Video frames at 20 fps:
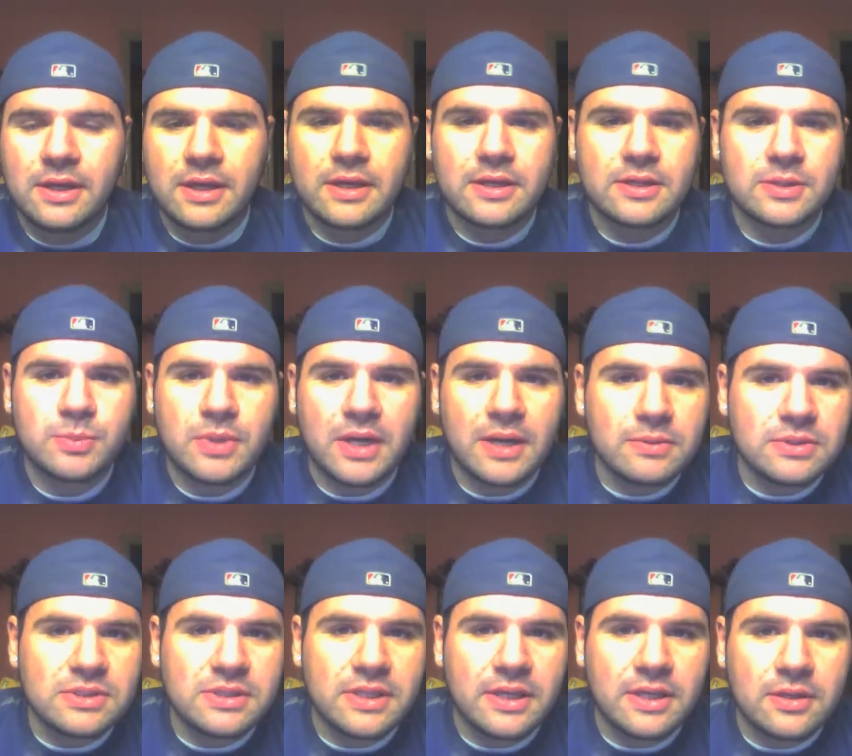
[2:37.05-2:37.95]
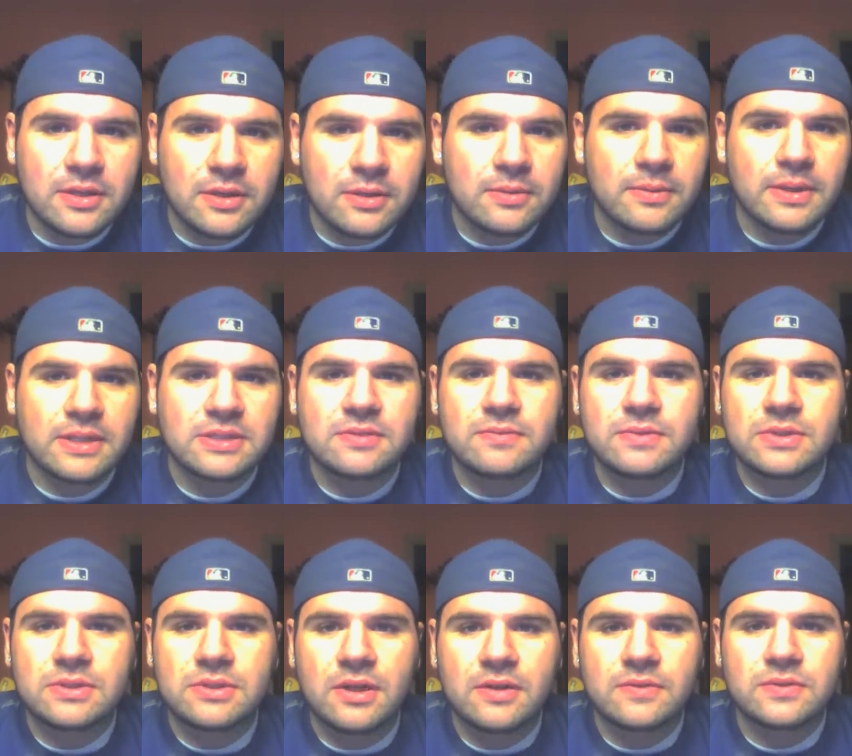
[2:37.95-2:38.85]
and is probably staying there the rest of
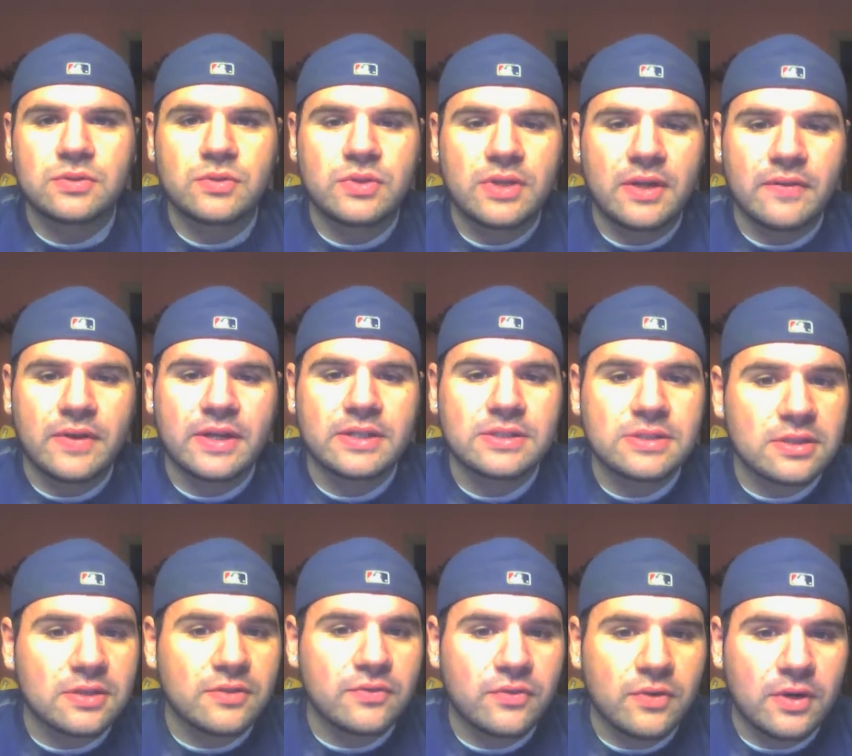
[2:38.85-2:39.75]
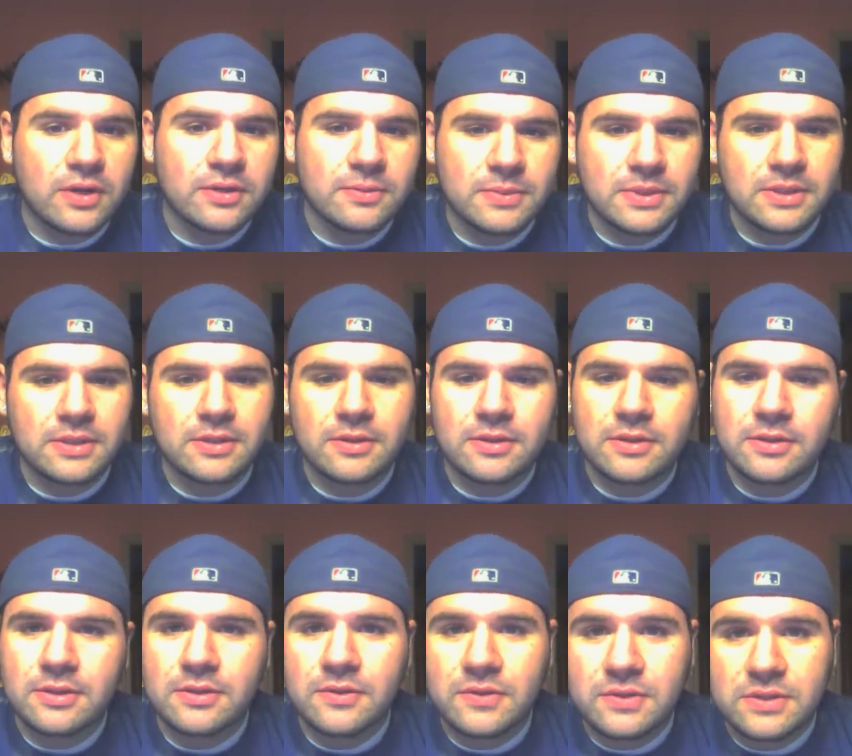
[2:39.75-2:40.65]
his life, so he never has to confront me
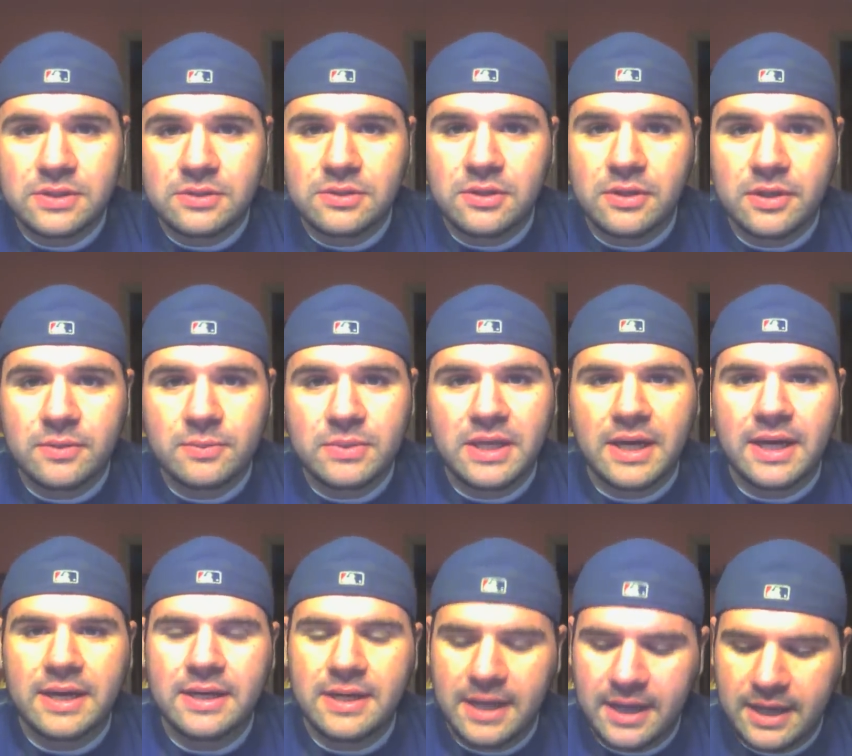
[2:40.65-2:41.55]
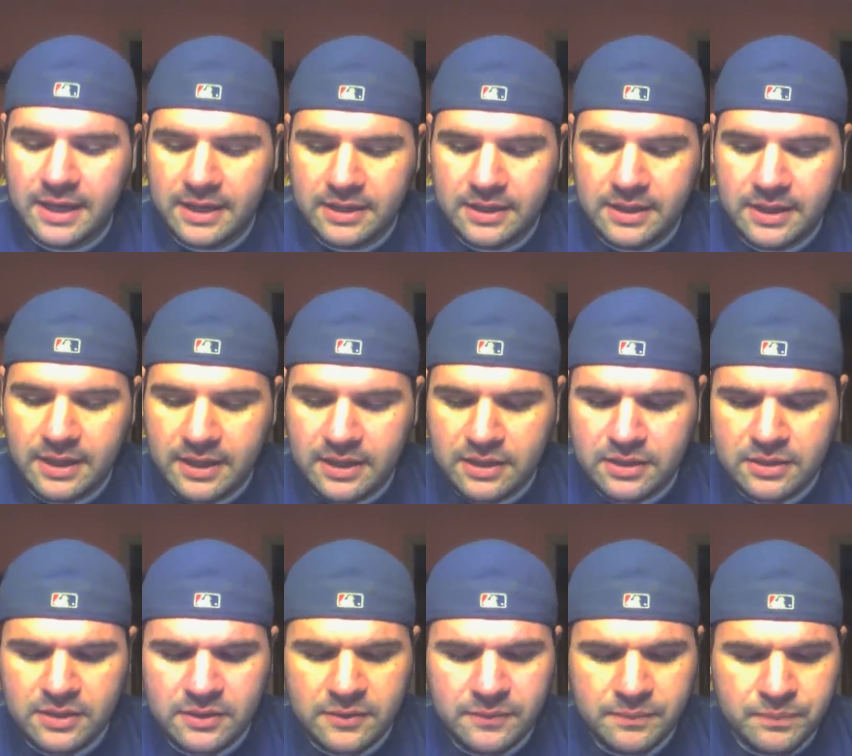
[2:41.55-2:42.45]
or look at me eye to eye
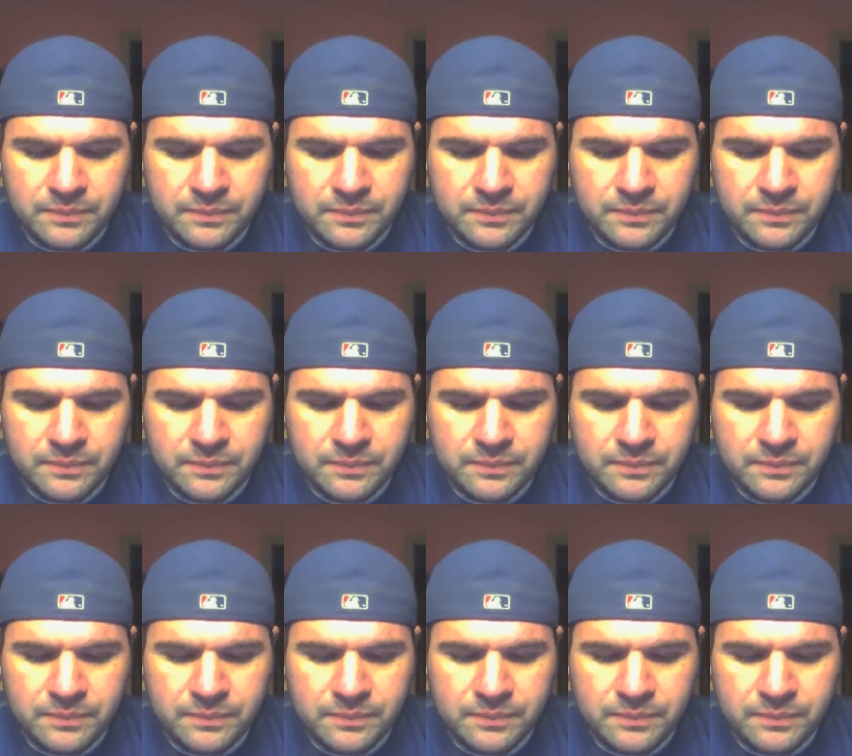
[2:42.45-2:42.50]
again.